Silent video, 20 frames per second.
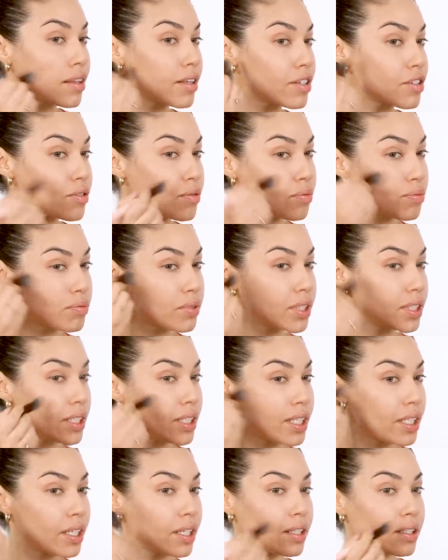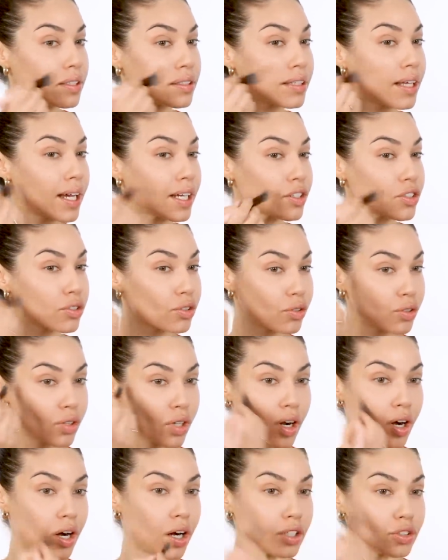this really natural
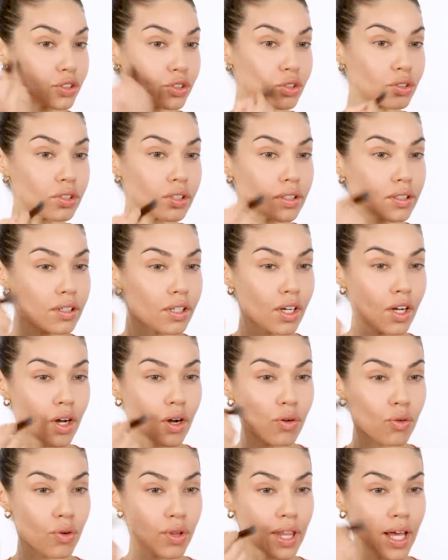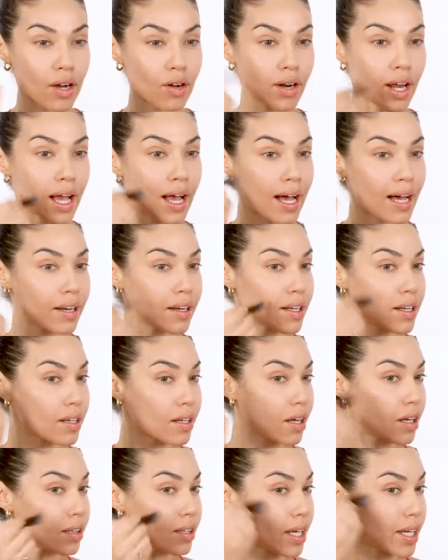contour without
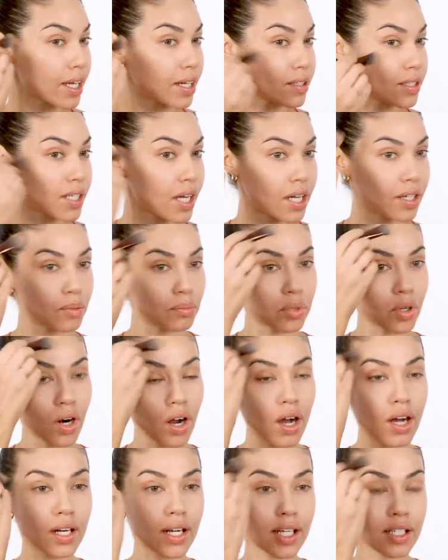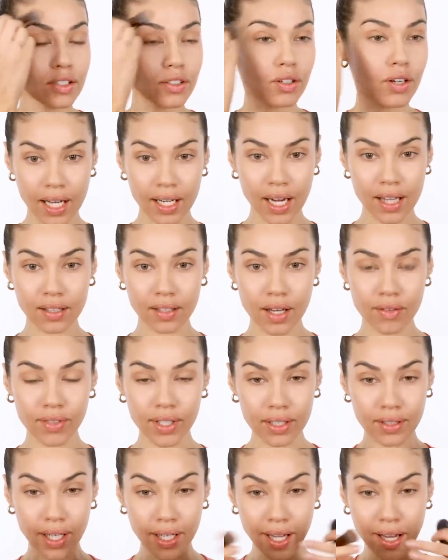adding like a ton of product. And I love
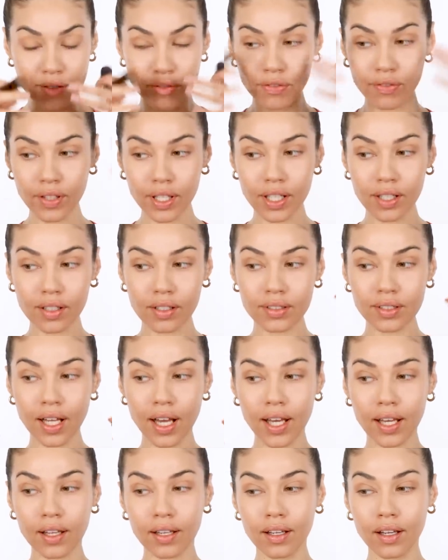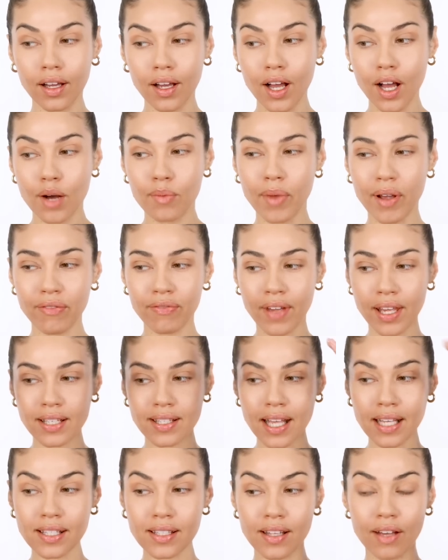it. Like, I feel like my
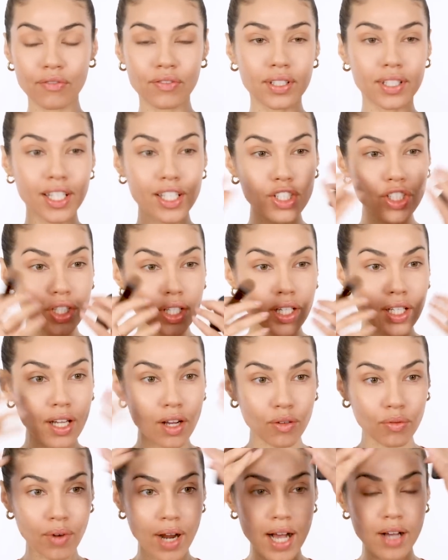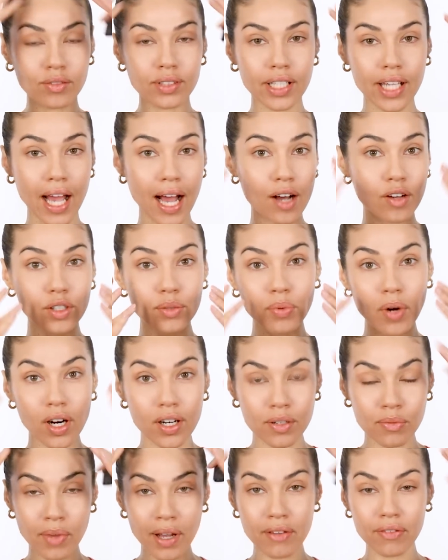face has definition around the outer
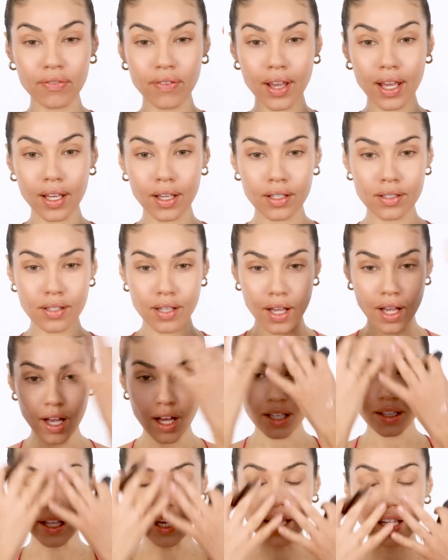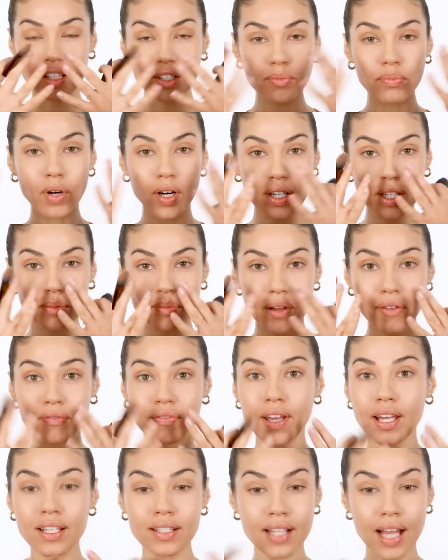part of my face. The inner part of my
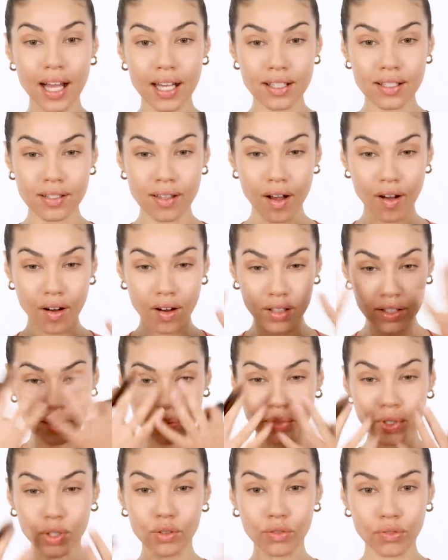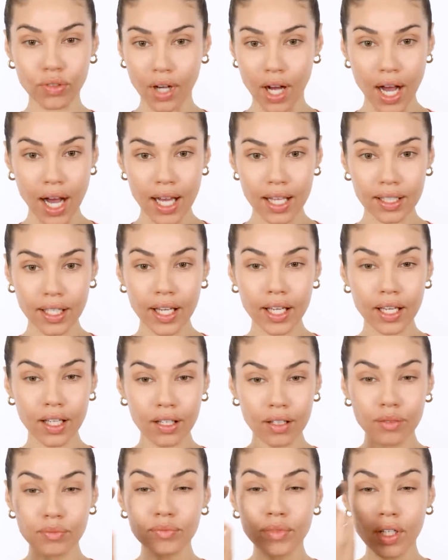face has all the beautiful
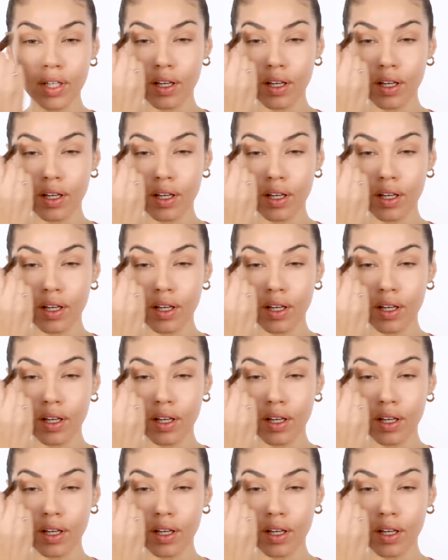highlight.